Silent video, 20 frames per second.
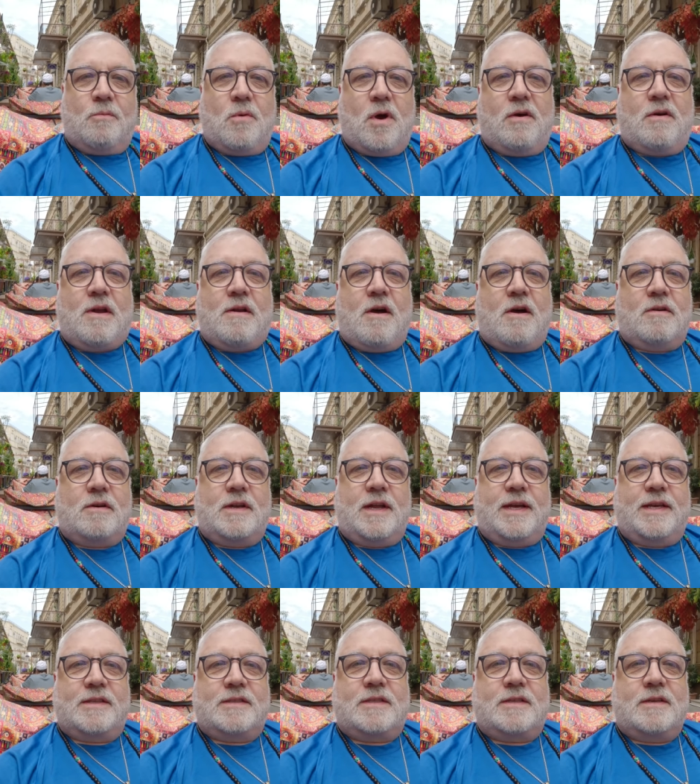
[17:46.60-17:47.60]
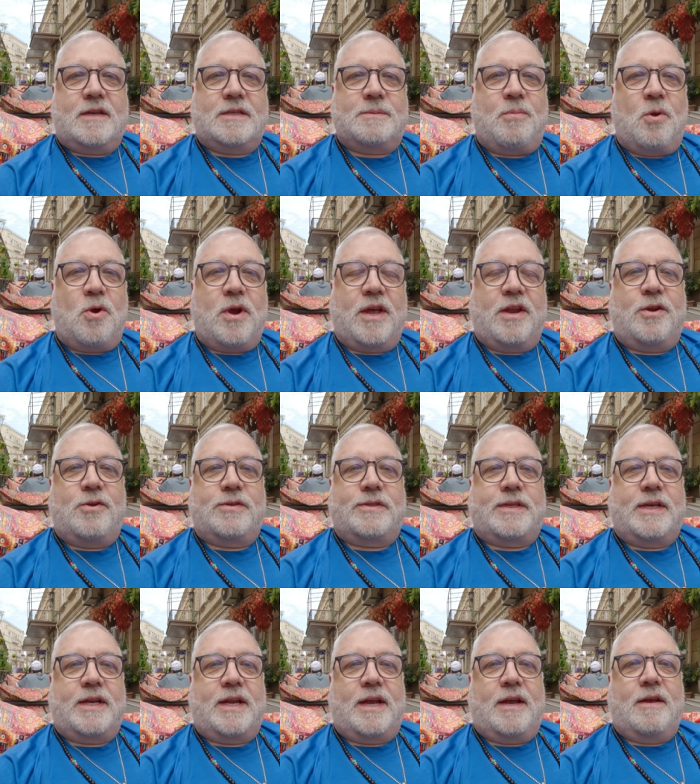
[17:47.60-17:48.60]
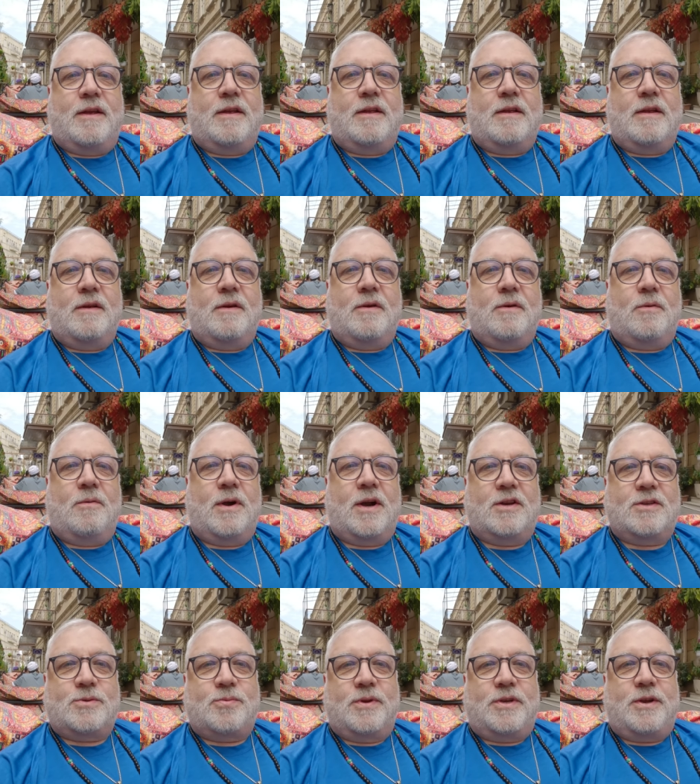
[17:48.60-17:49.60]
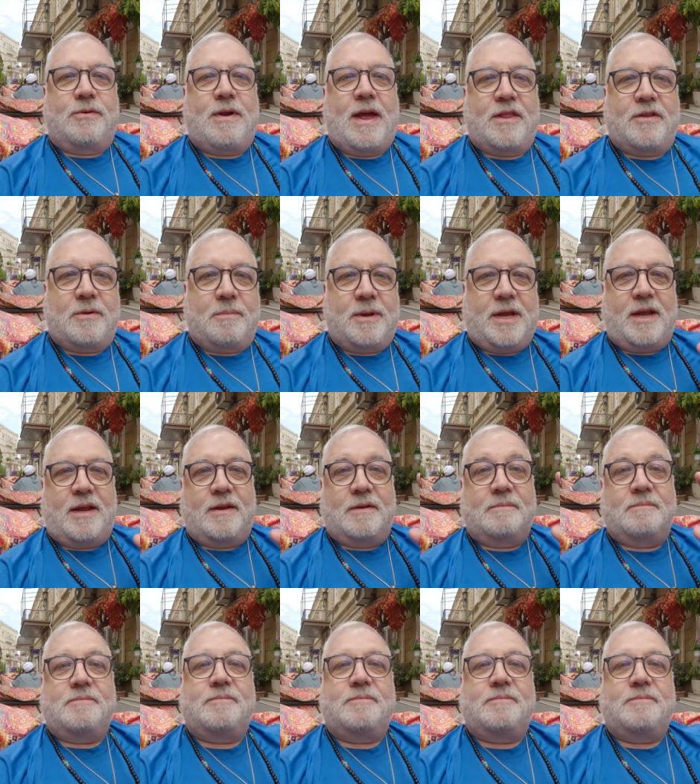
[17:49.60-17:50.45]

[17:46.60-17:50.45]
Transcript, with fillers: while on holidays exploring a new city. Where else would you rather be?